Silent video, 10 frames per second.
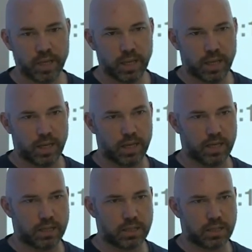
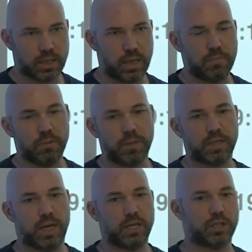is the
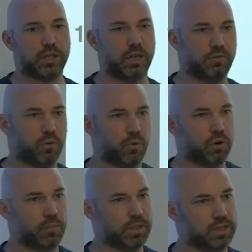implementation of
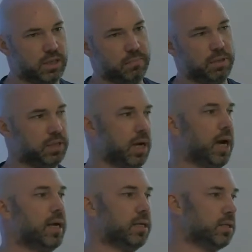Quorum is deeply
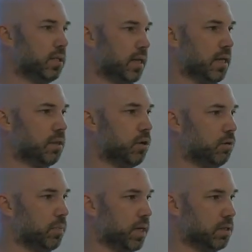tied into the Geth code
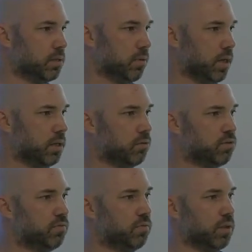base, right?
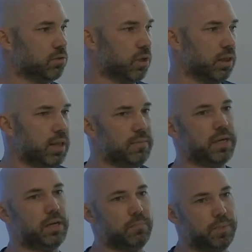There's a
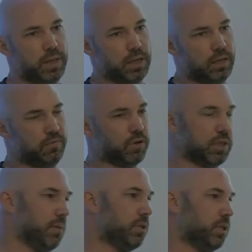limited ability, for
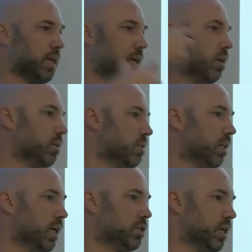example, to take
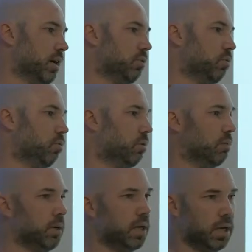Constellation out of Quorum
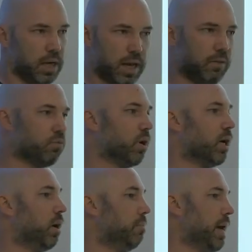and run it
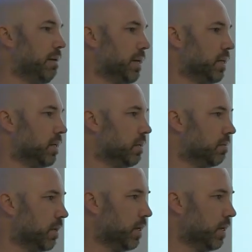on parity, right?